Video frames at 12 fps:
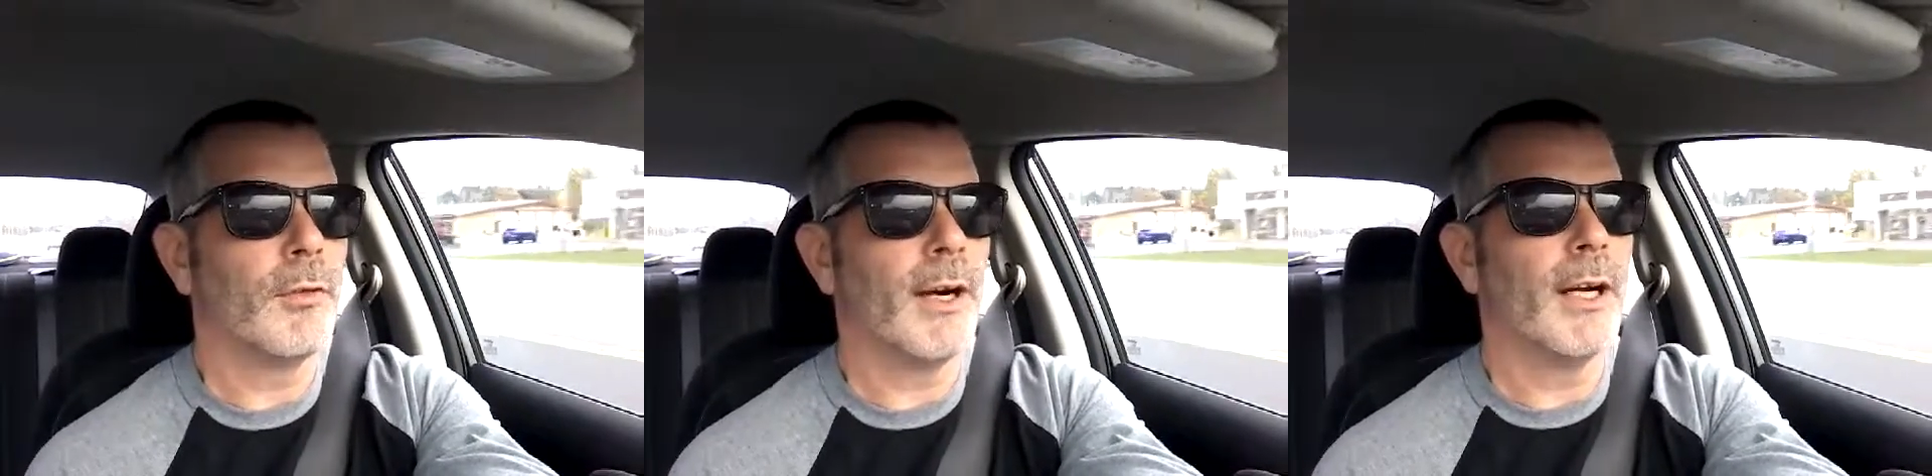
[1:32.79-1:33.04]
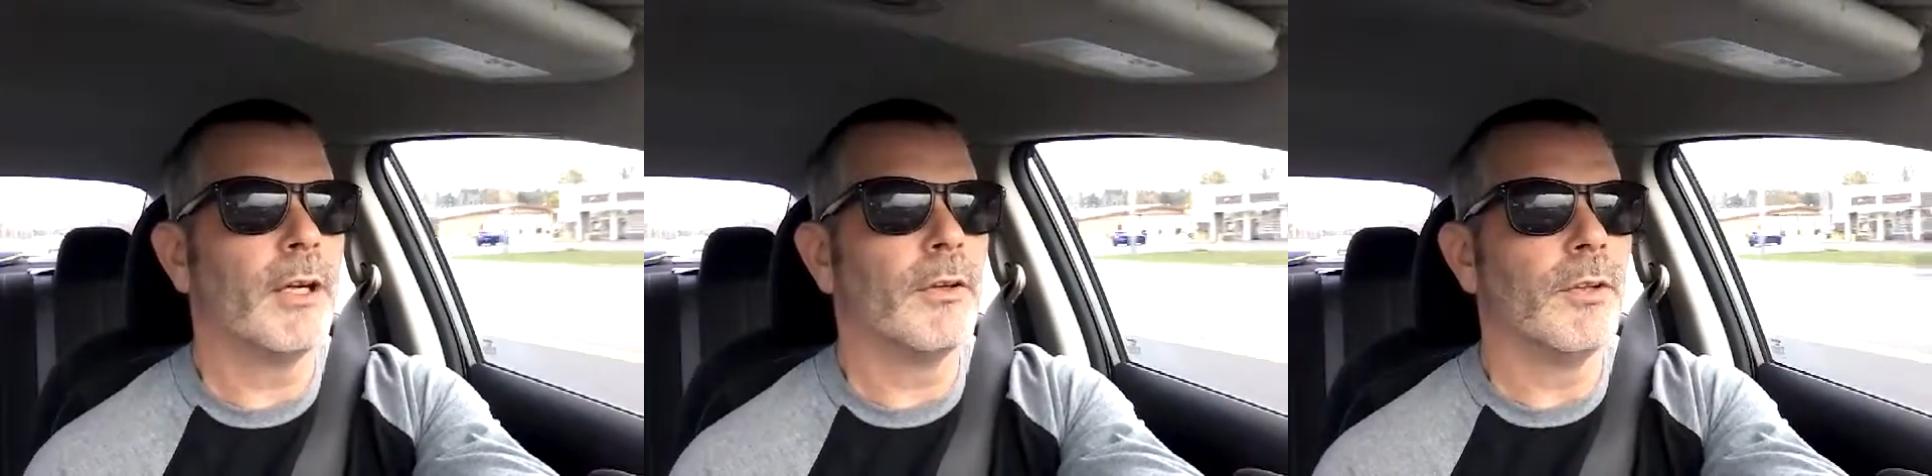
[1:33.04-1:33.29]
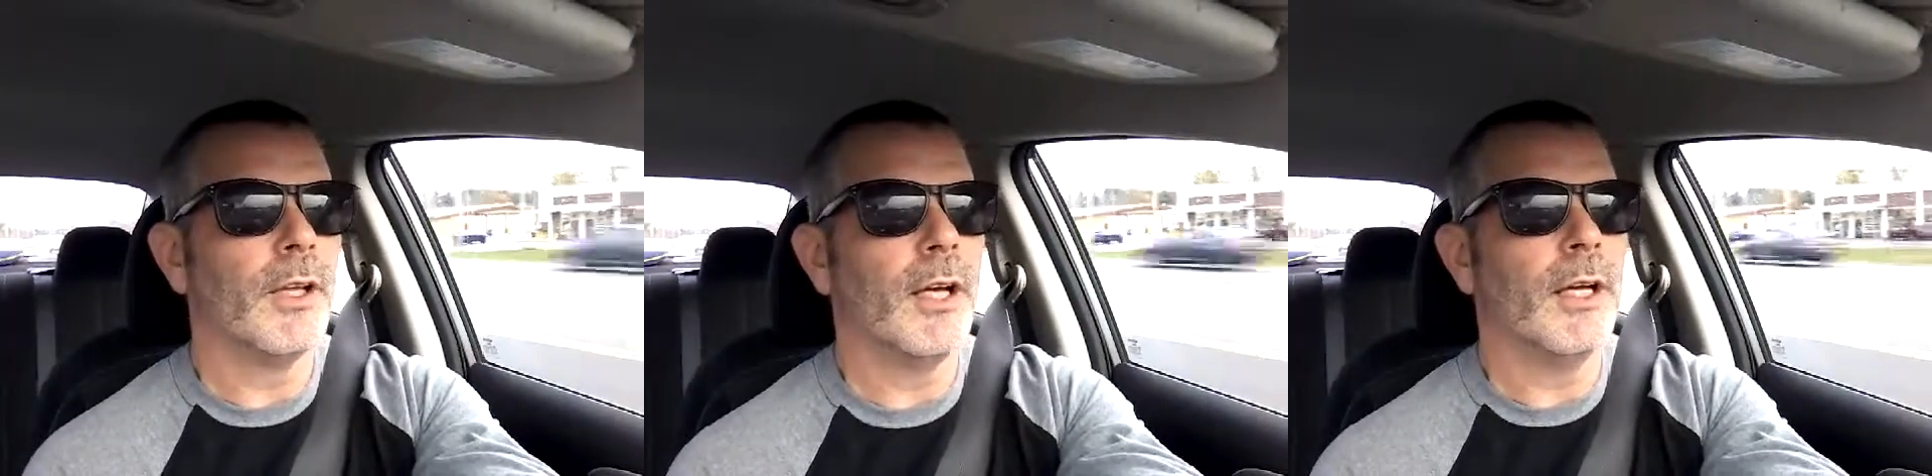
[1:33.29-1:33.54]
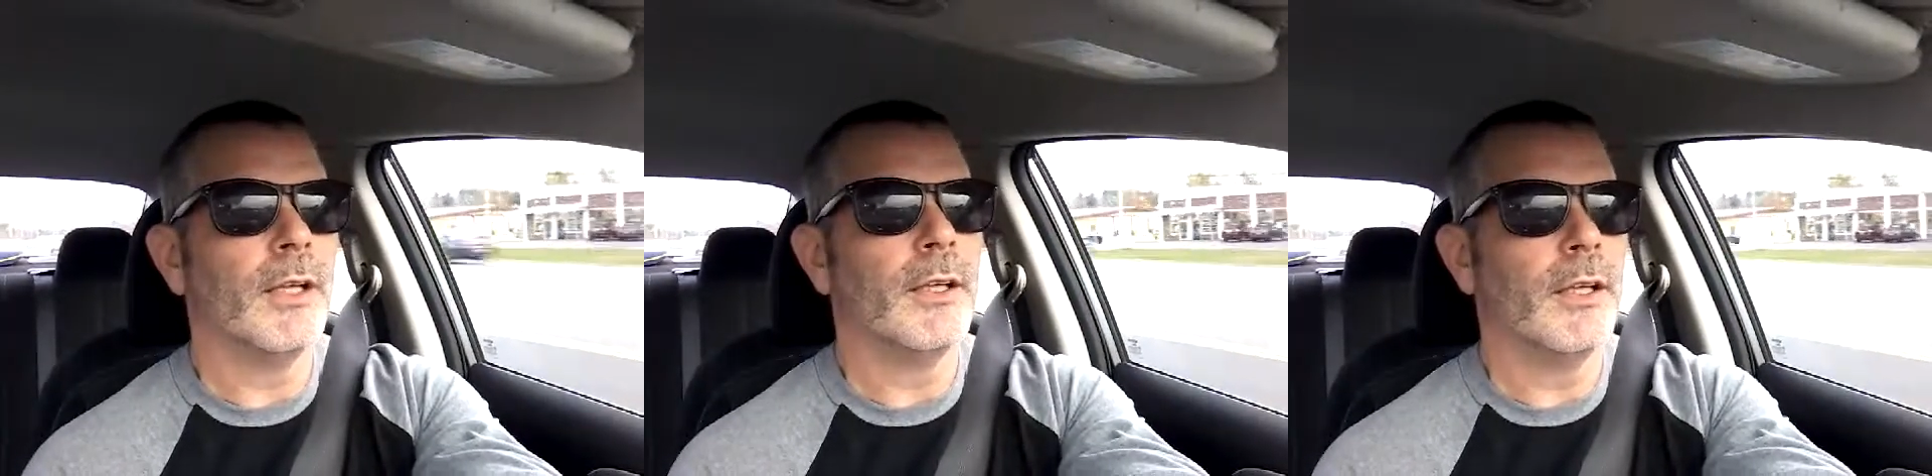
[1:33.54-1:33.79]
around
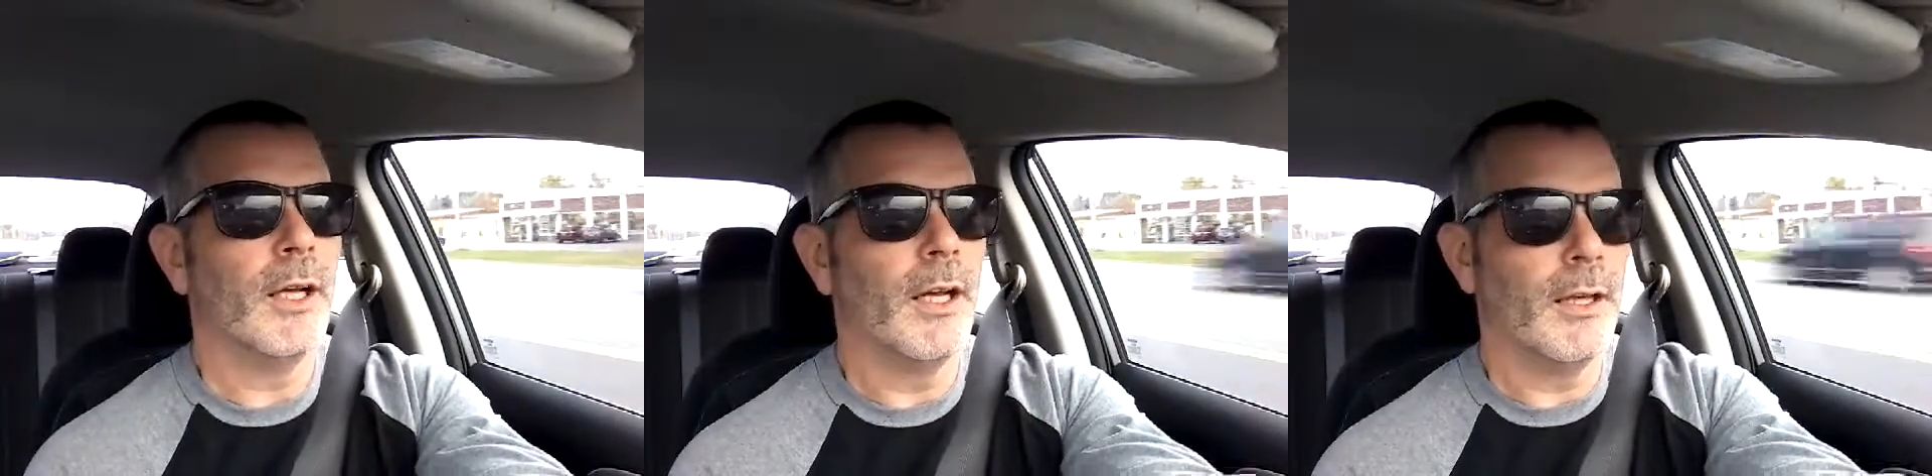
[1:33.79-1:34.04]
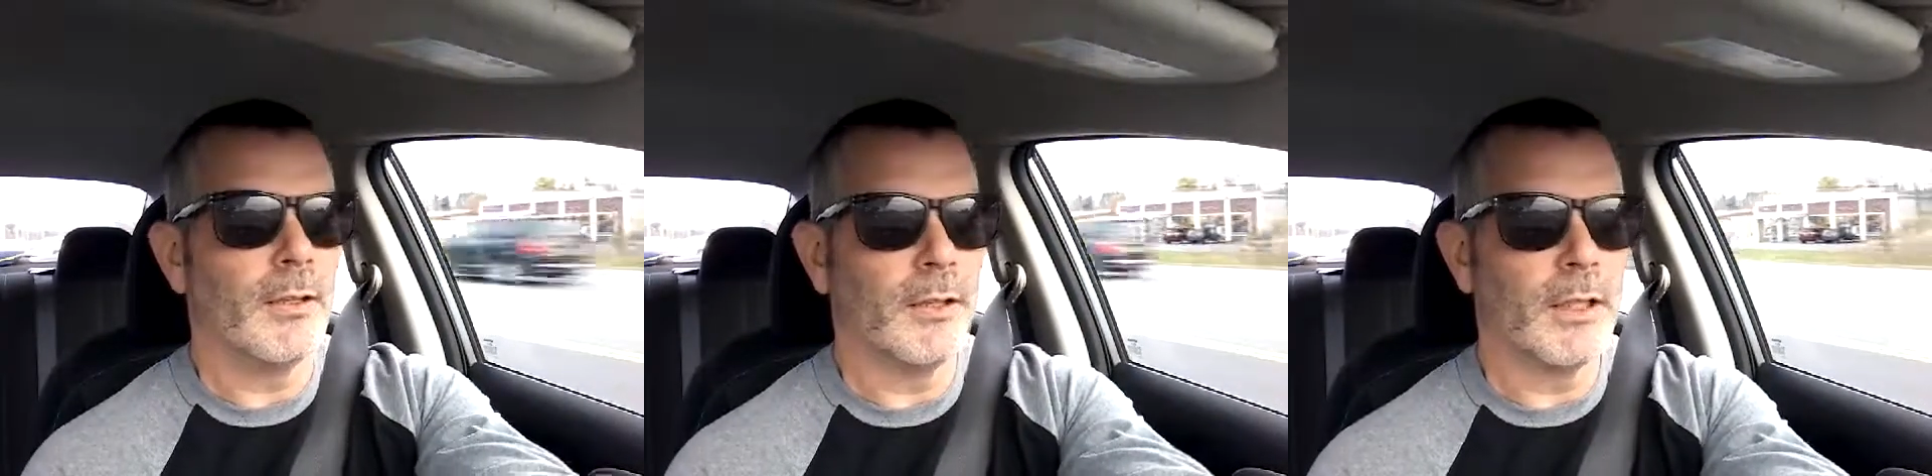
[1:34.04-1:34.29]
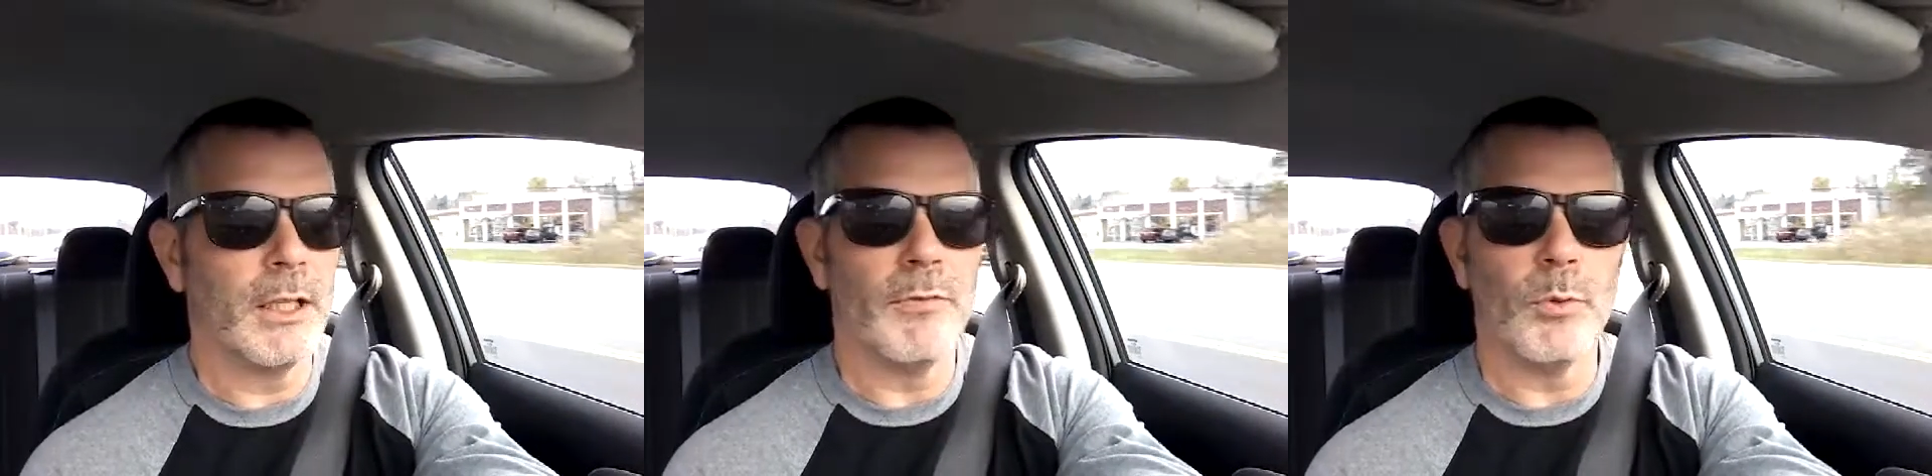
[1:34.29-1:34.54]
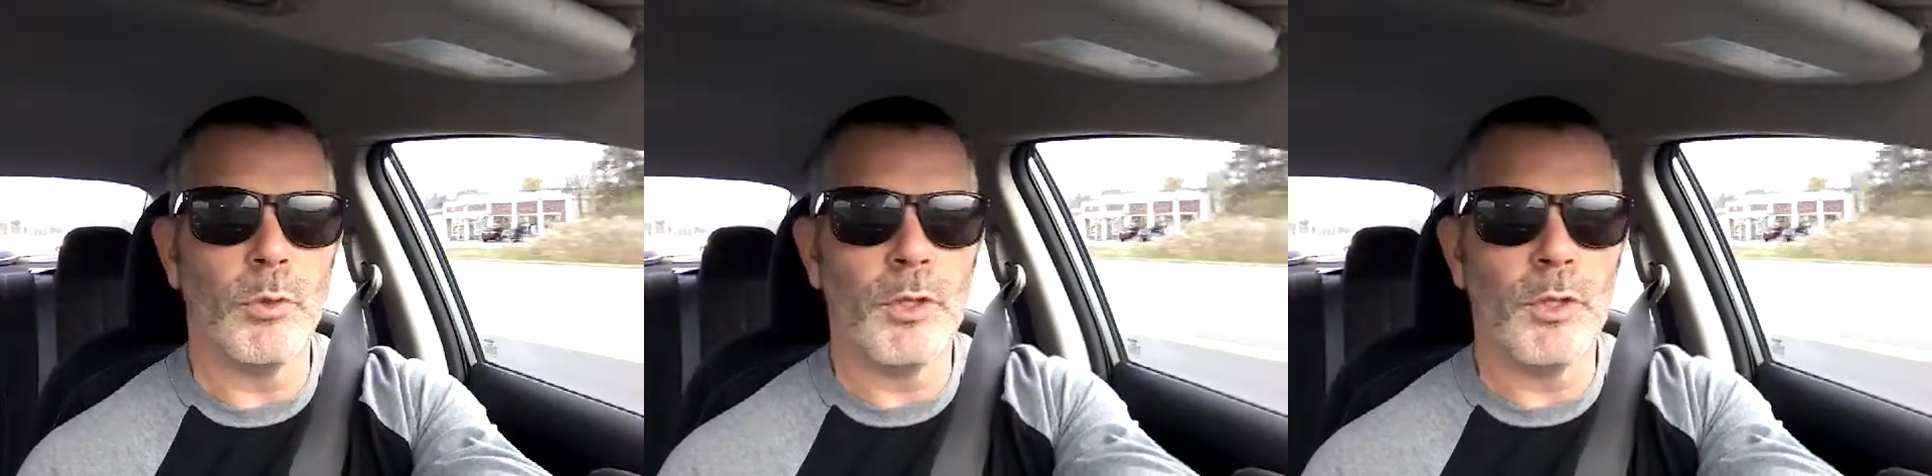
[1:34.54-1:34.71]
and and give you